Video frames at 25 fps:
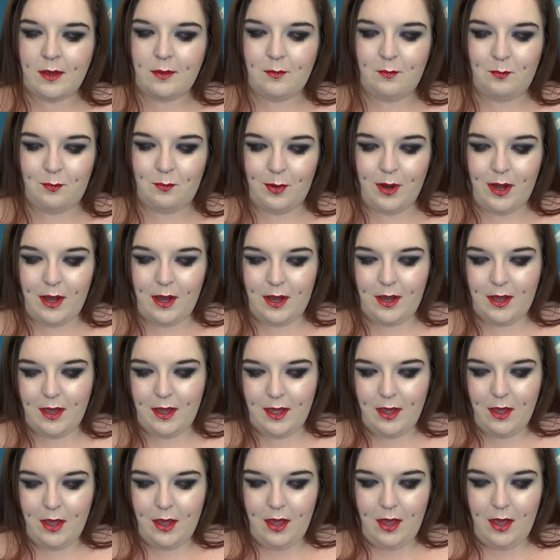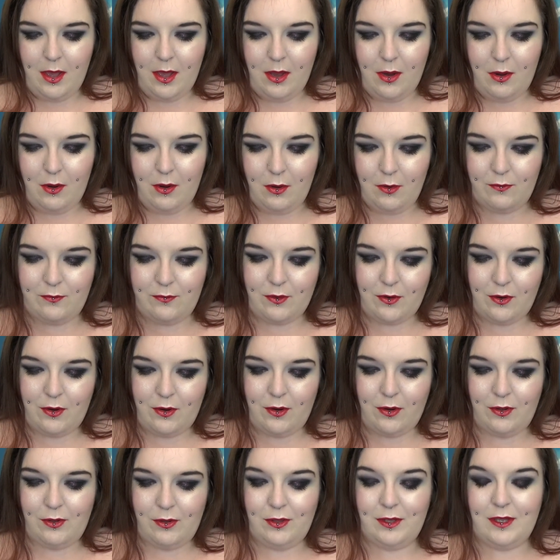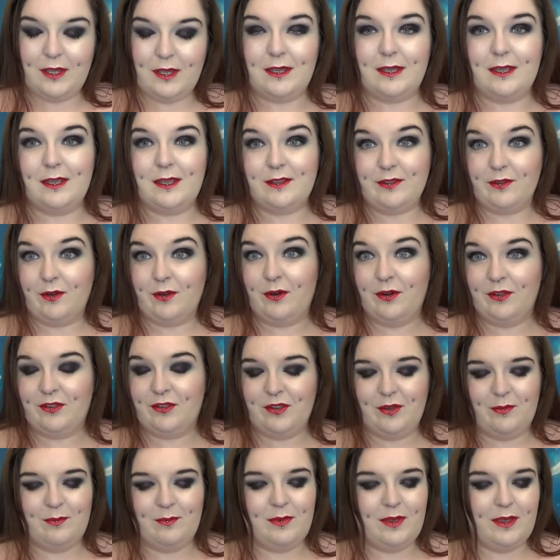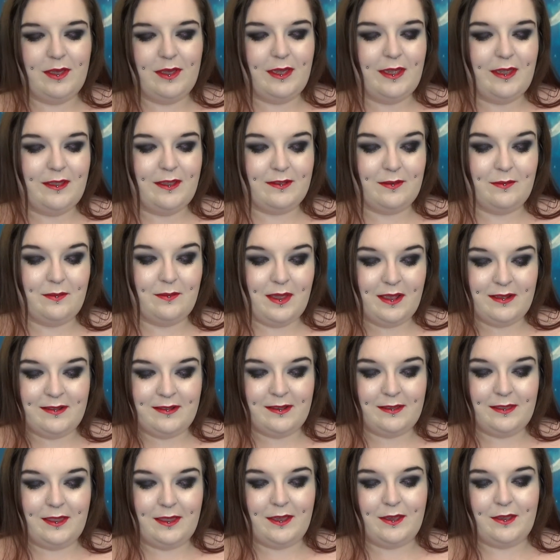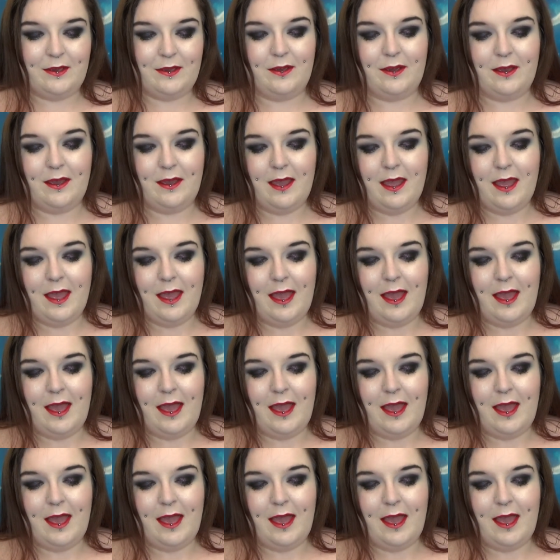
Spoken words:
But overall, he's awesome. He's amazingly cute.